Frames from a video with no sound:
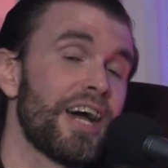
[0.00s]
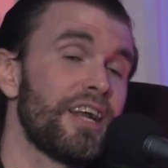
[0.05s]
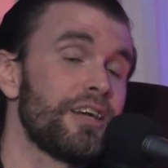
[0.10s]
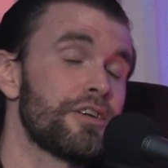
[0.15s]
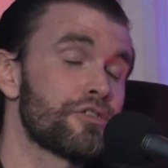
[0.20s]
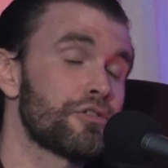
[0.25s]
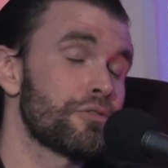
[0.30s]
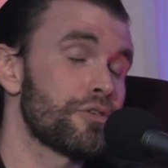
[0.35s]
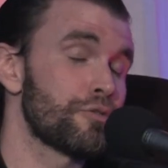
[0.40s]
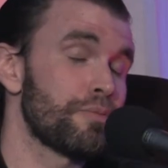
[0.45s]
is
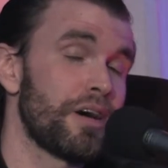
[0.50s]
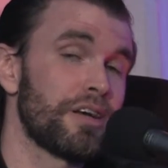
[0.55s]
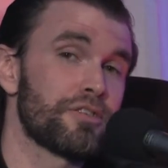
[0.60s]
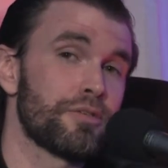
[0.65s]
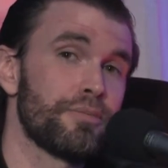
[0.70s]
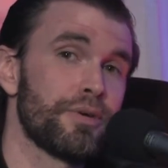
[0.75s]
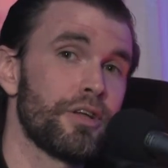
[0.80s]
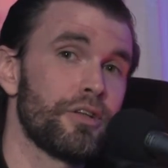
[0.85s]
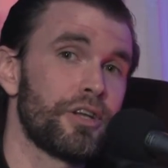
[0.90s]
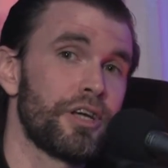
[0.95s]
the
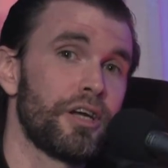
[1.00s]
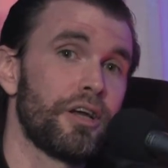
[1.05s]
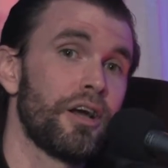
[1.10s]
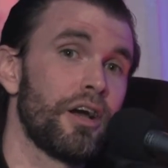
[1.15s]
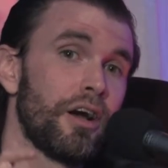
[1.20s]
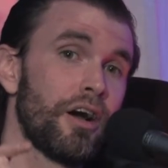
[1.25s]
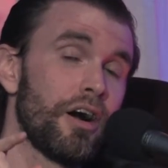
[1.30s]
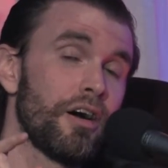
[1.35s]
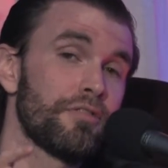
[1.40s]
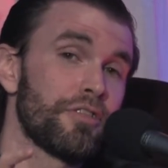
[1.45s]
responsibility
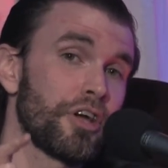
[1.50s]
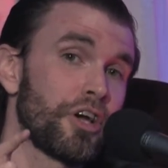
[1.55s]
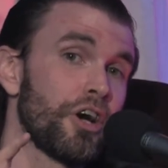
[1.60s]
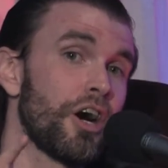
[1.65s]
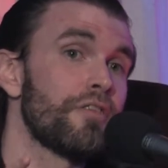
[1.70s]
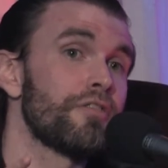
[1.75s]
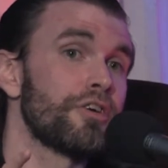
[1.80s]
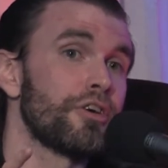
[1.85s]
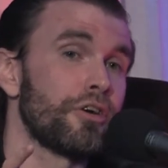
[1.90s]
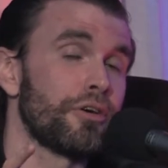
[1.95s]
of the
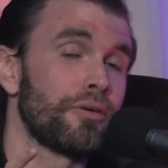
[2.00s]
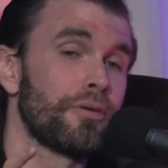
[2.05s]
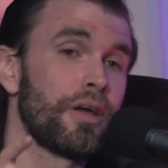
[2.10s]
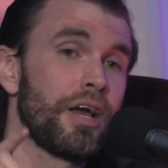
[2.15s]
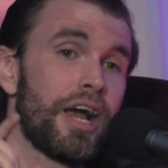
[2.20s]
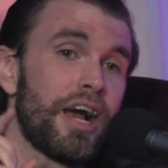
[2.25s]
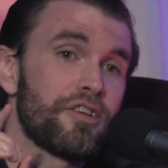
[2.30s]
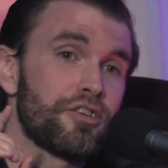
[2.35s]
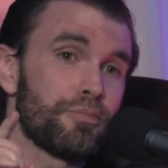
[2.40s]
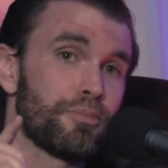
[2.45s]
governor
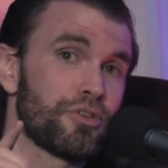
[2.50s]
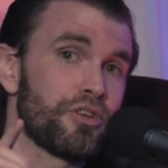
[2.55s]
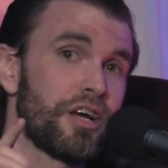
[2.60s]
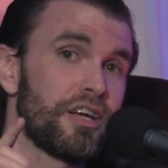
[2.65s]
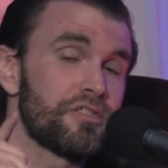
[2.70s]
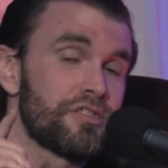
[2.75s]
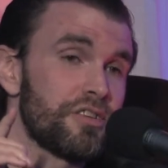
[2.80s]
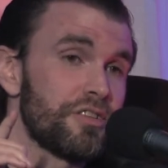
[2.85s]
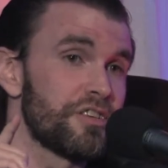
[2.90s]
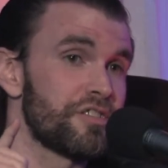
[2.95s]
as it
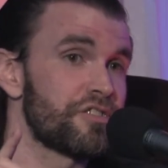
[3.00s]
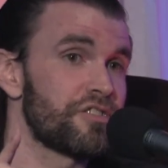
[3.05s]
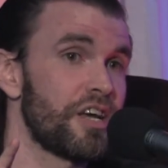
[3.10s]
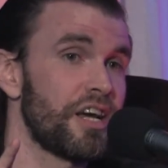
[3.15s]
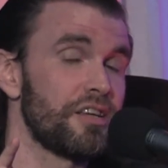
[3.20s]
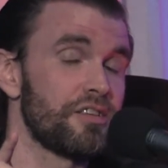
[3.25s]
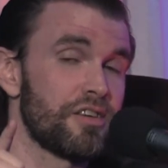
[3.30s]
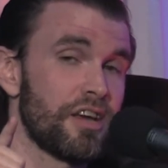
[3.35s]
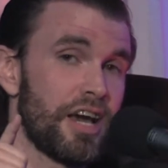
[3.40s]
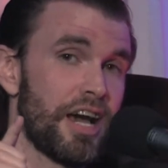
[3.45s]
pertains to the
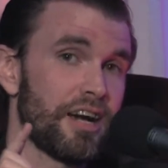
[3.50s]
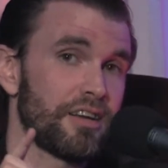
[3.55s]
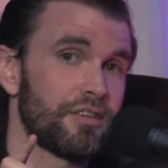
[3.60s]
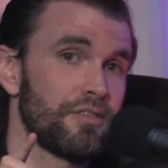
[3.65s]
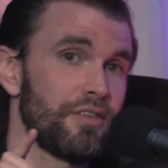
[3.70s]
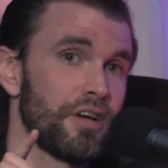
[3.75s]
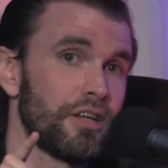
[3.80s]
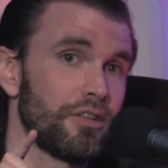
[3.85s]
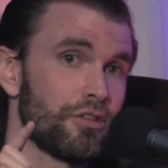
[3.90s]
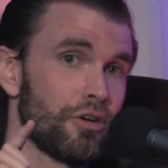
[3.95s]
state to
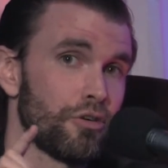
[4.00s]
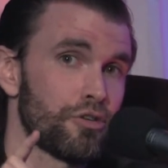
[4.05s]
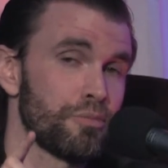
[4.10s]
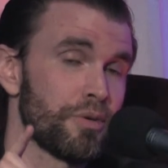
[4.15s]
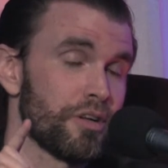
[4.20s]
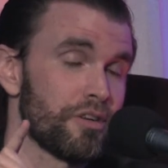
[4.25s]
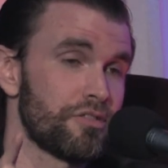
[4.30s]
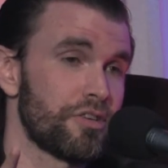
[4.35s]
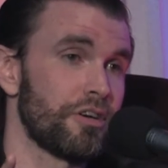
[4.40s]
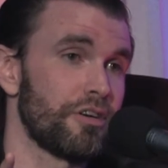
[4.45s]
activate those
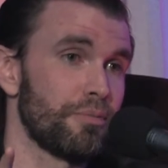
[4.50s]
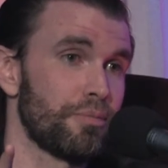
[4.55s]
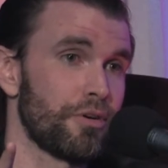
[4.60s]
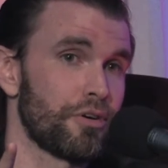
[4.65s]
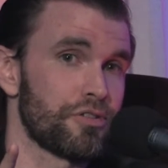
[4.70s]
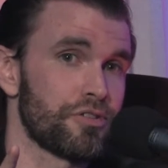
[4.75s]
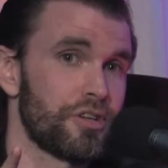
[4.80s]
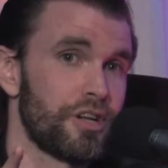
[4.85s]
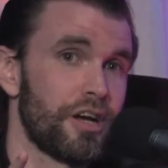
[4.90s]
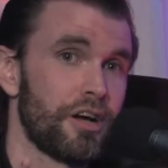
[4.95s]
military
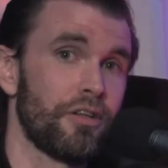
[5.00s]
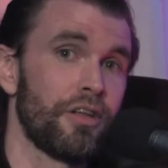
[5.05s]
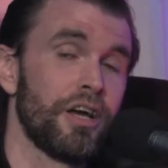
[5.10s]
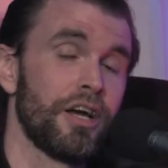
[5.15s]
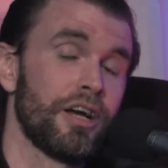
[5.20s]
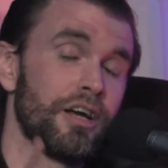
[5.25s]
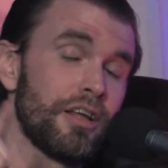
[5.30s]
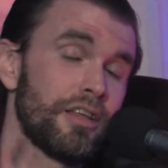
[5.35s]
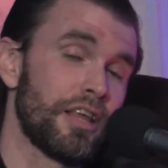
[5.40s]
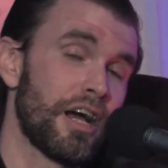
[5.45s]
personnel.
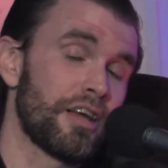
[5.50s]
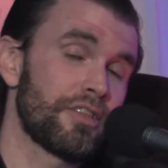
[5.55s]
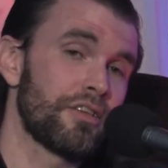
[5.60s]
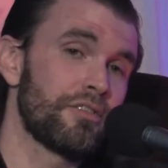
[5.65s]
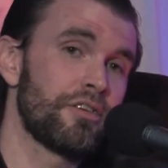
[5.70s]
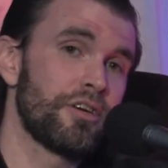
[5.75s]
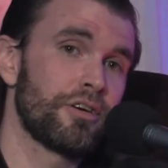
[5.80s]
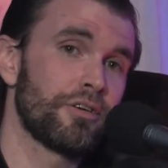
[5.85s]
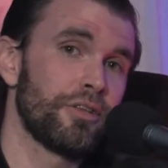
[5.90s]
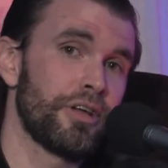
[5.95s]
Not the
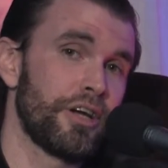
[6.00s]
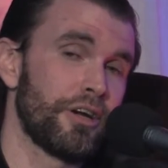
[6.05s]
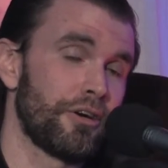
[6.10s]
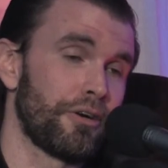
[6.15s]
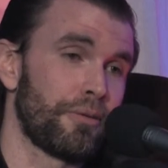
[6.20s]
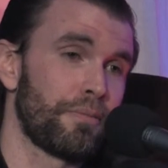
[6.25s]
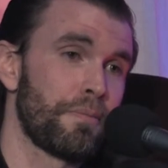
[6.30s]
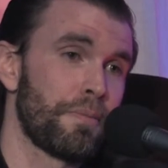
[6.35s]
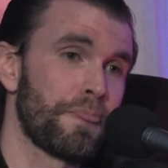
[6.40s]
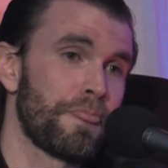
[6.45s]
dear leader,
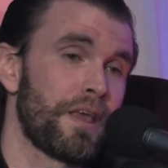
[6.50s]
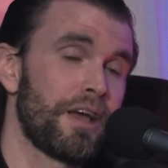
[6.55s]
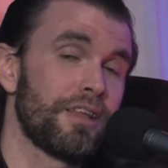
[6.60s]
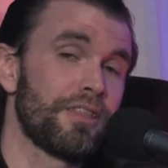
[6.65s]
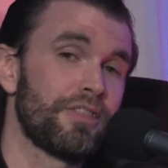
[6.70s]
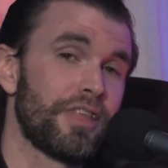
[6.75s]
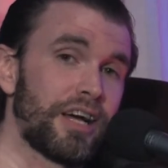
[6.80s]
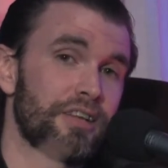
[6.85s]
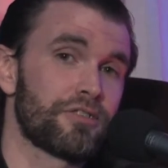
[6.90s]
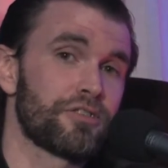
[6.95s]

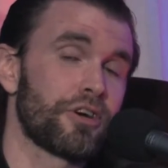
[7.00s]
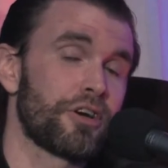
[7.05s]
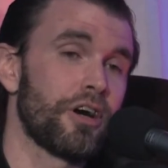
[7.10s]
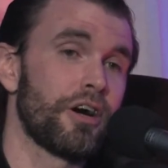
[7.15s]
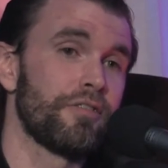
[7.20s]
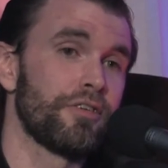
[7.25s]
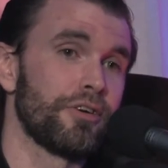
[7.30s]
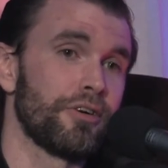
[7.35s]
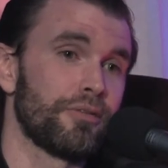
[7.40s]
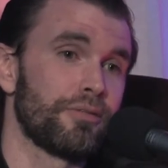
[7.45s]
that's the
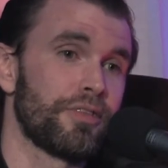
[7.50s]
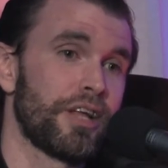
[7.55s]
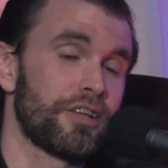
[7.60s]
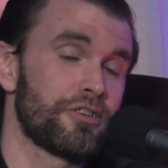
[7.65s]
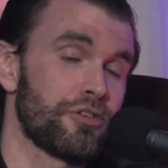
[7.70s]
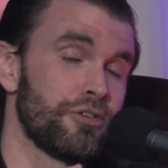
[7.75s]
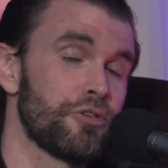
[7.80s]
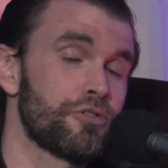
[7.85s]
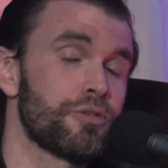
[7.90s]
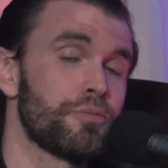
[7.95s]
governor. That's
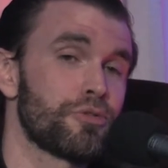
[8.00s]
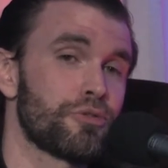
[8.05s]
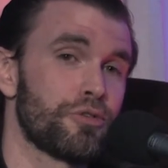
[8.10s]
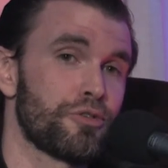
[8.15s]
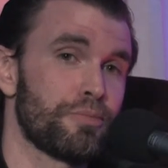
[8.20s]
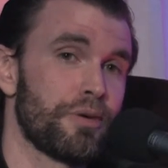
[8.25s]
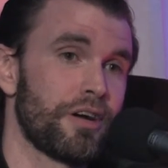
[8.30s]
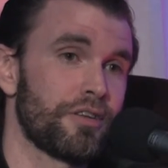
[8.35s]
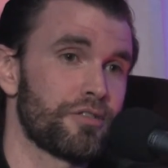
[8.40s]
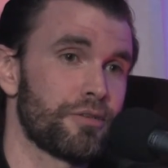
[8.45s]
Newsom's
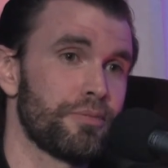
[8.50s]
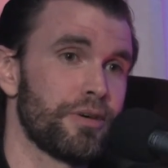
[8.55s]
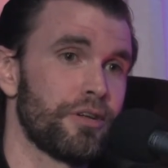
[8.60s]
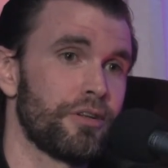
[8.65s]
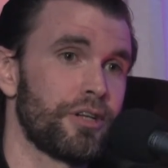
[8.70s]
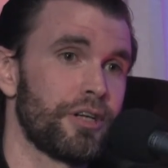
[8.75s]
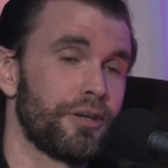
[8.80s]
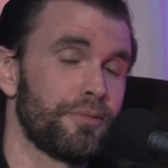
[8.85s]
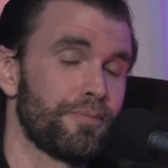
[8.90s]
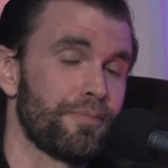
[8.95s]
responsibility.